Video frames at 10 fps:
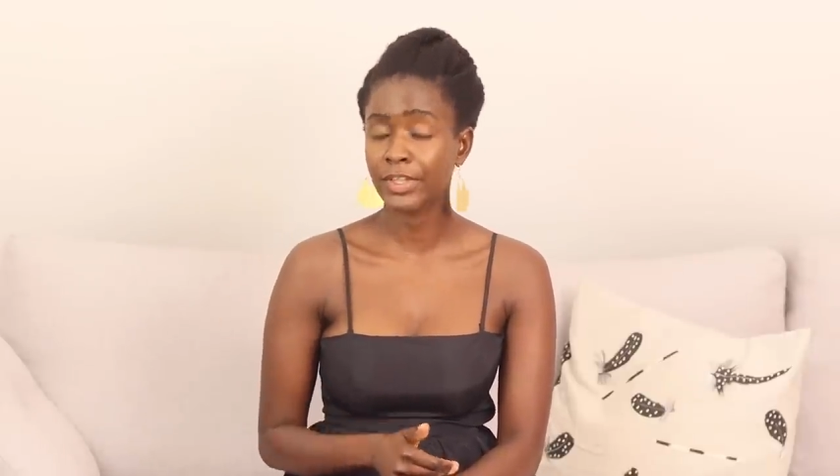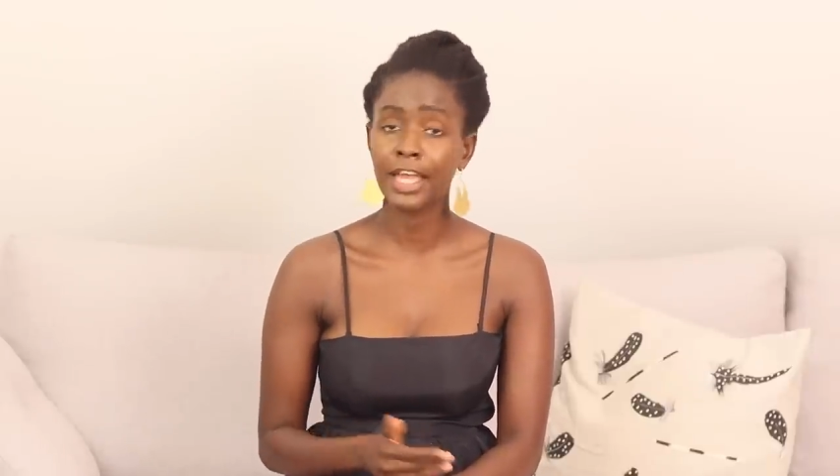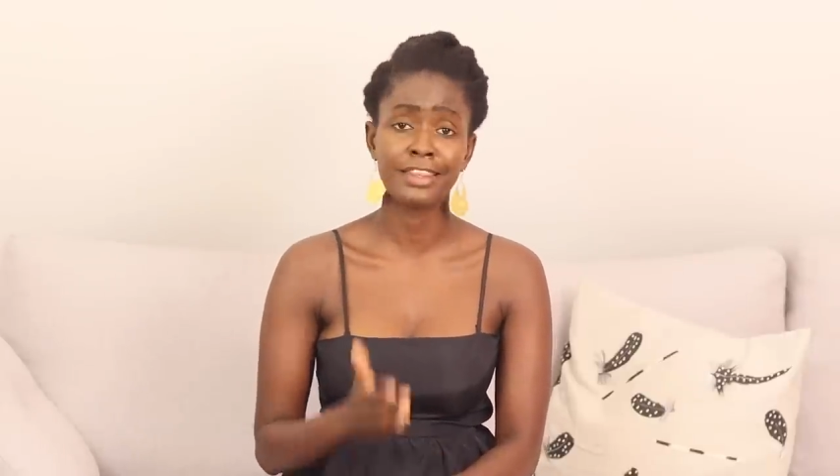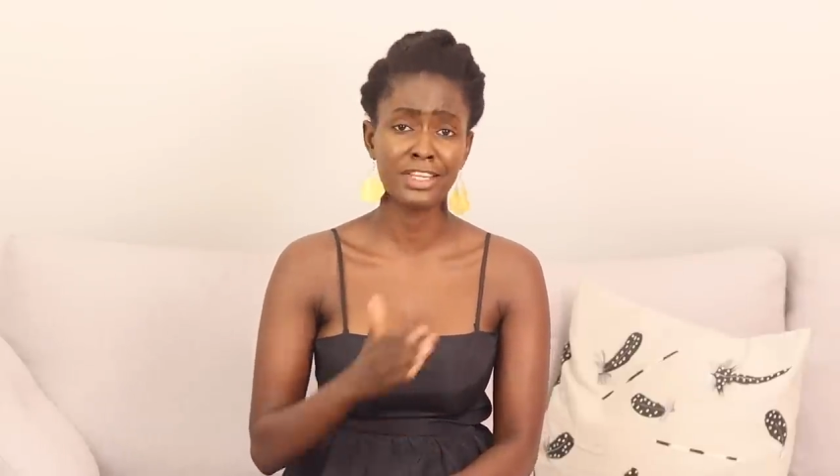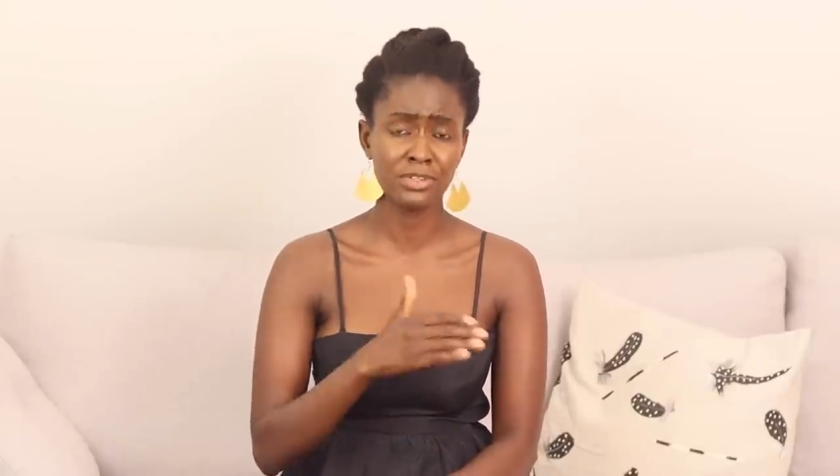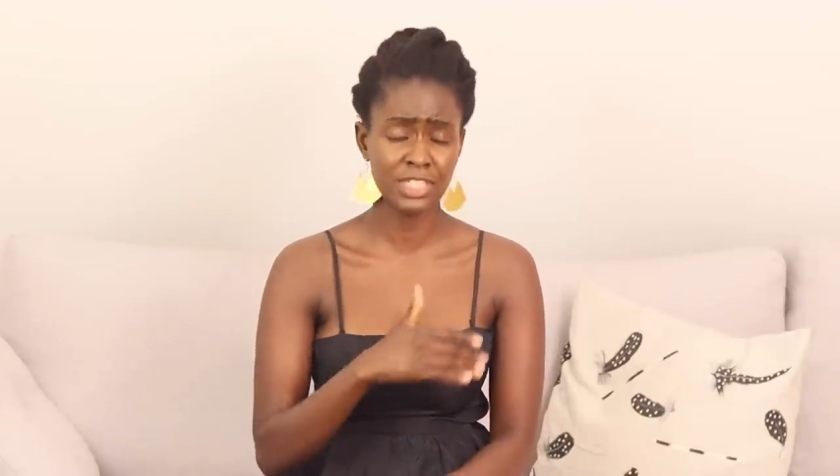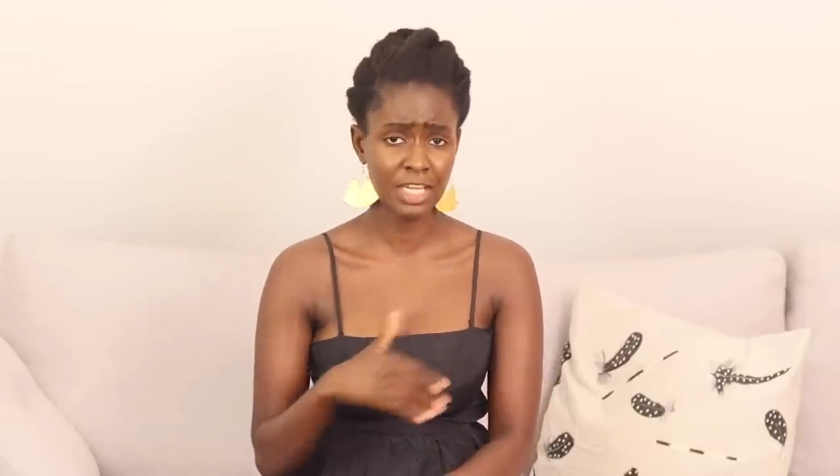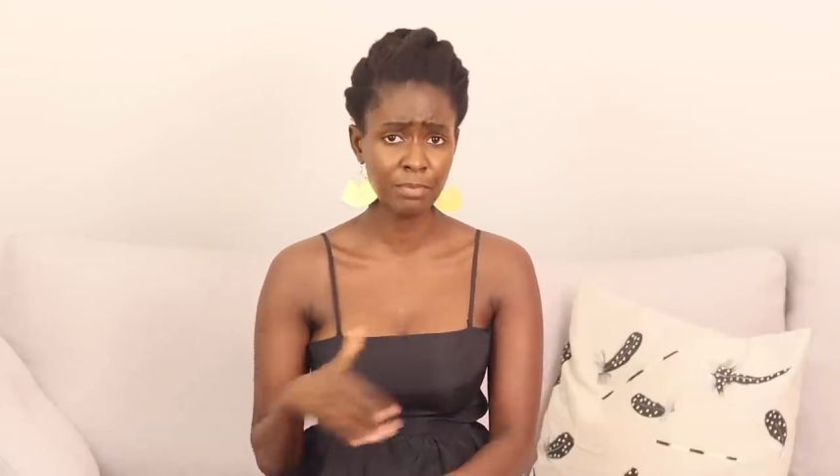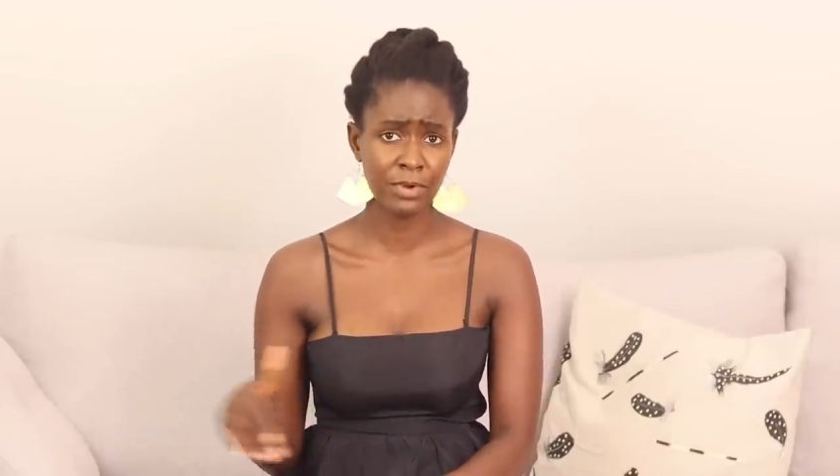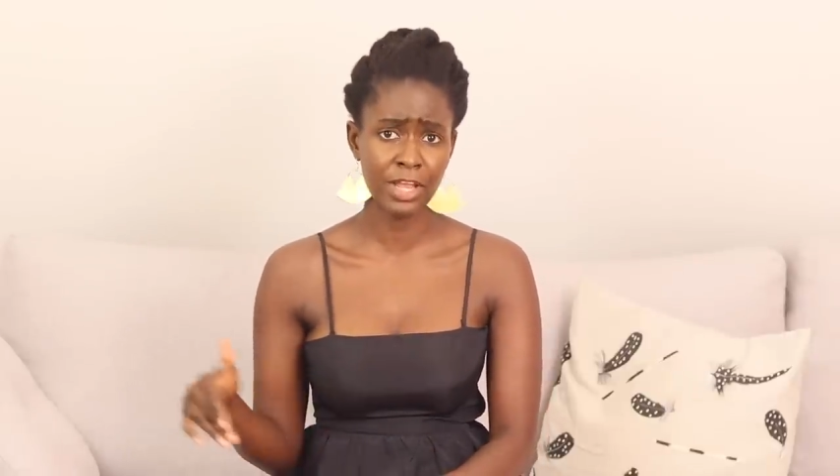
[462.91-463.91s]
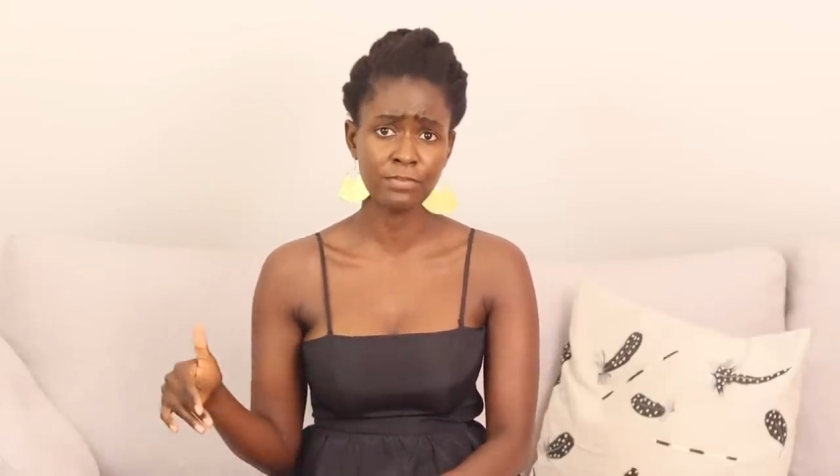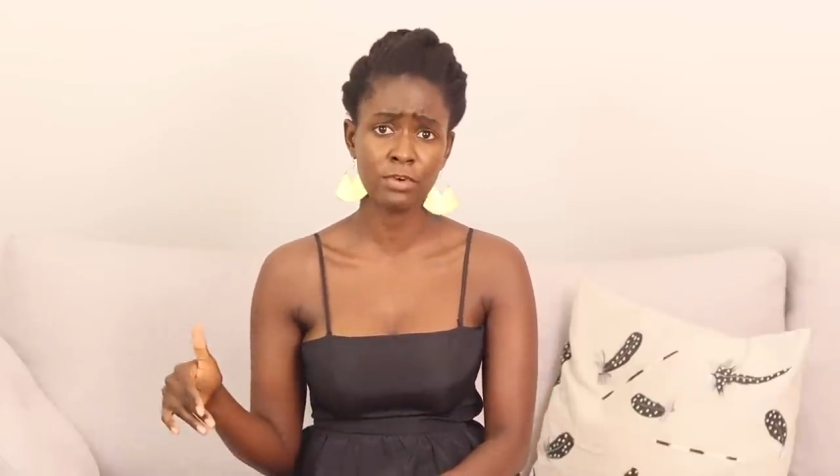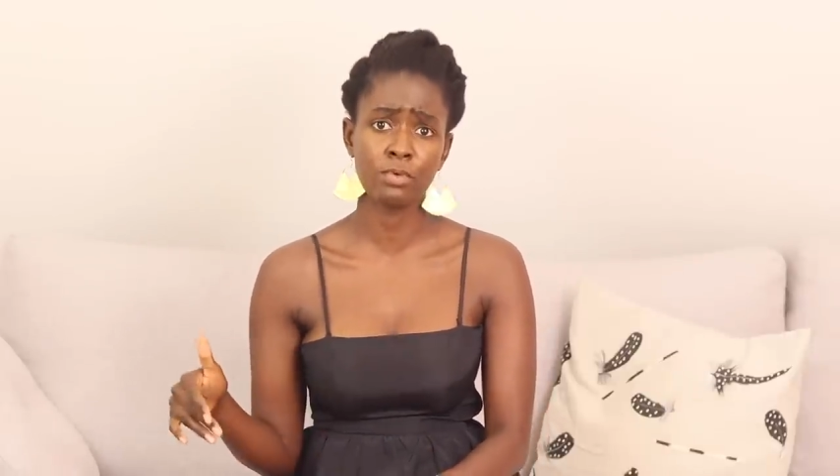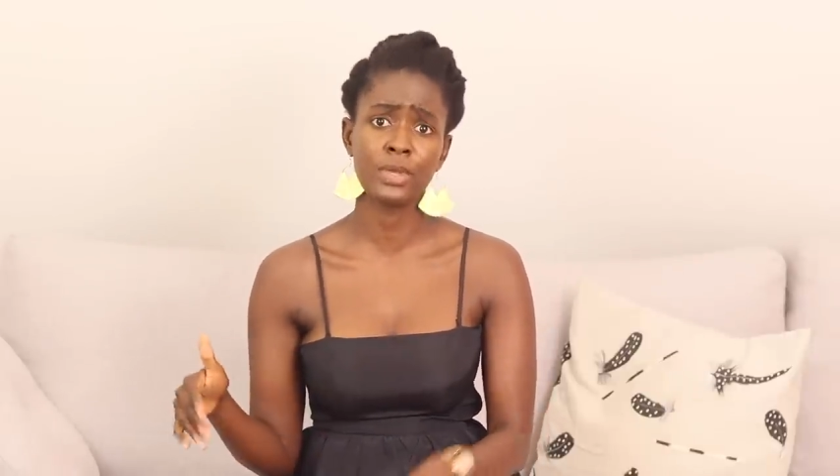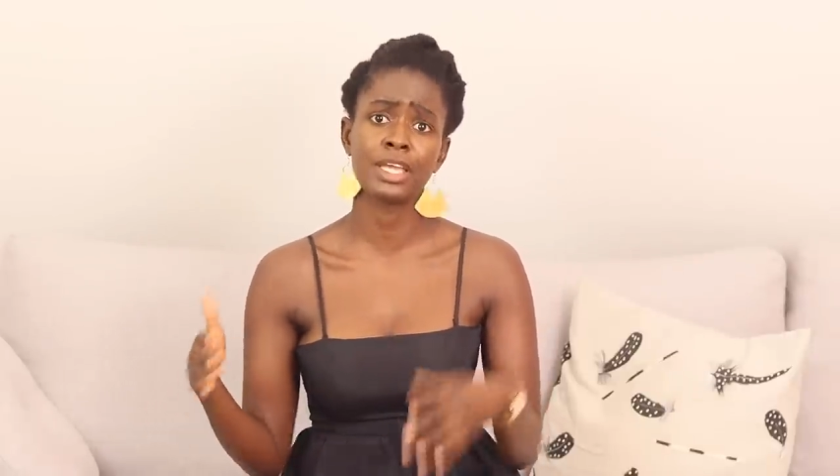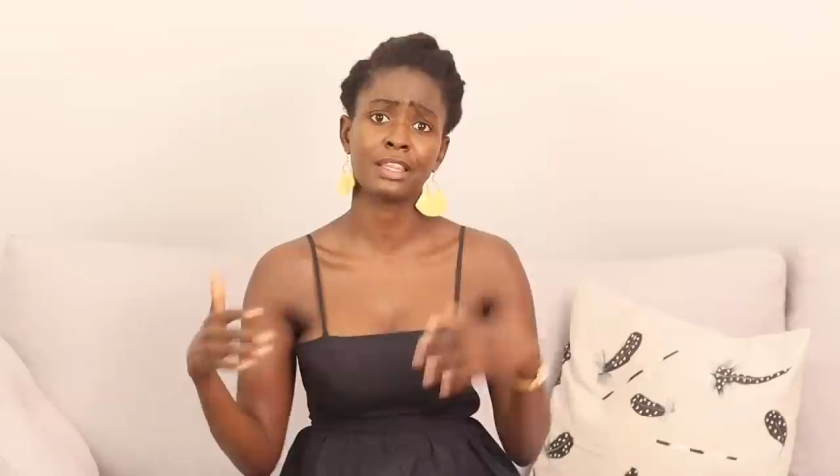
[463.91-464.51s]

and then you take a break for a week,